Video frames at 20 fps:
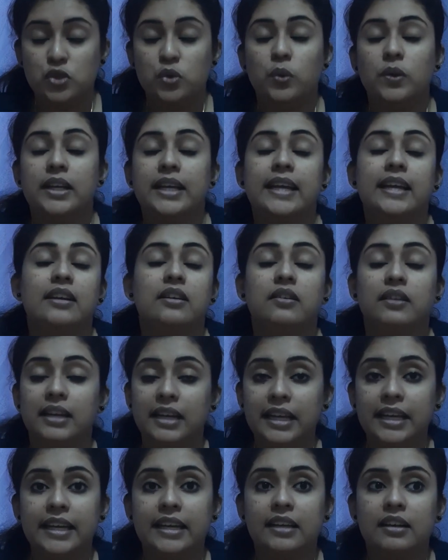You will get
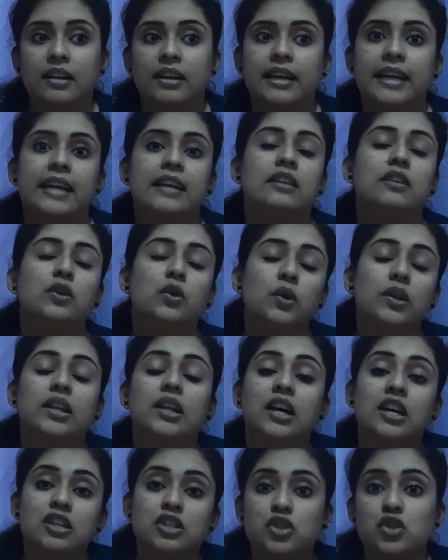really you
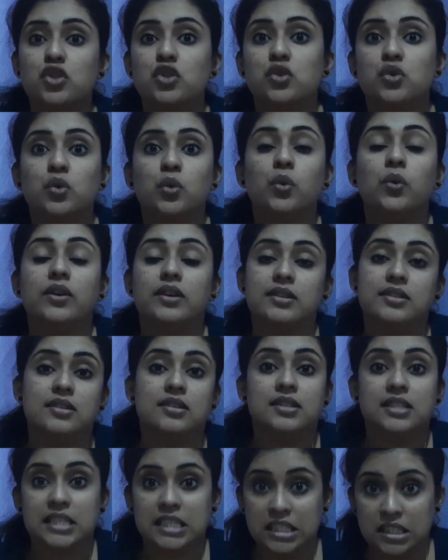learn to do
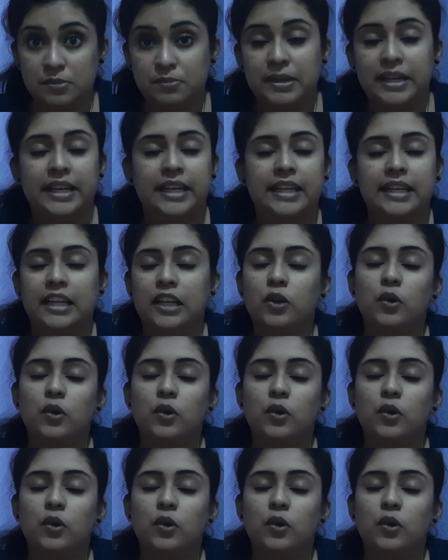research independently.